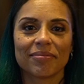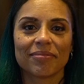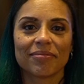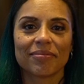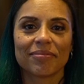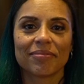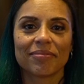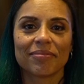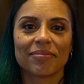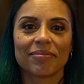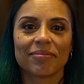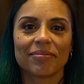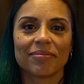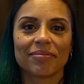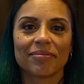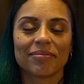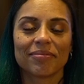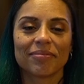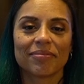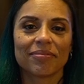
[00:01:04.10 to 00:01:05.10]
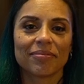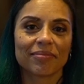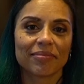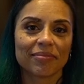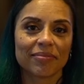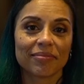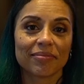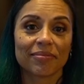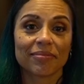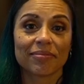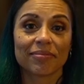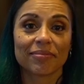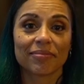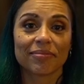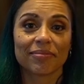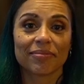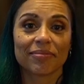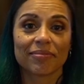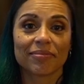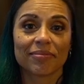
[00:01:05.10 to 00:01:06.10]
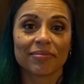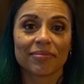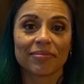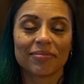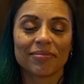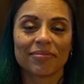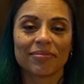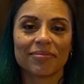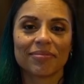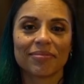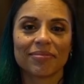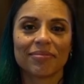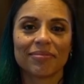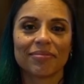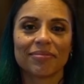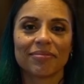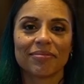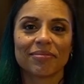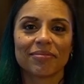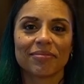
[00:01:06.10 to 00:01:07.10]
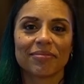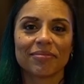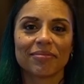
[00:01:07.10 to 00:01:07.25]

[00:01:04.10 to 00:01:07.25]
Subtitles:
No words are spoken by the person on screen.